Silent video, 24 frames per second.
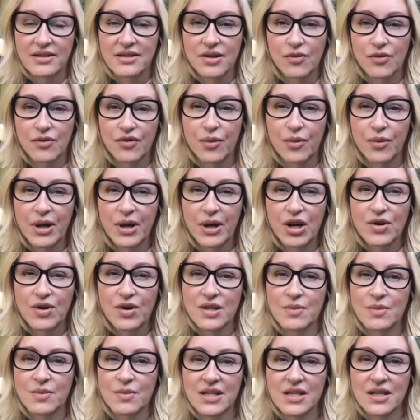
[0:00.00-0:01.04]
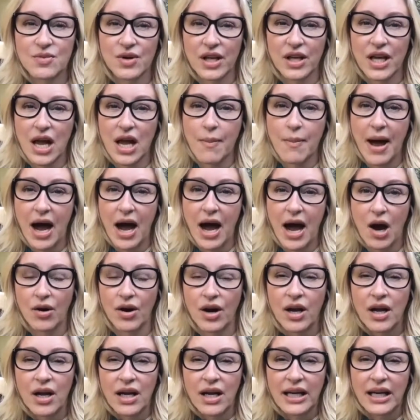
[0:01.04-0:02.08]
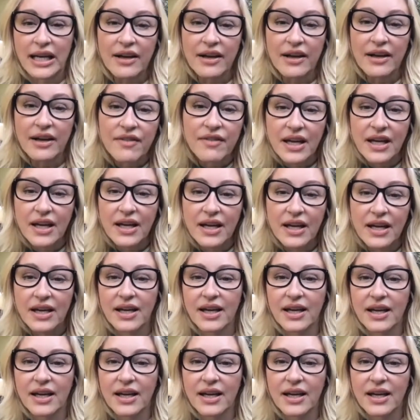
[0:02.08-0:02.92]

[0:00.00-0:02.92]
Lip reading: So for me, Christmas is really about giving.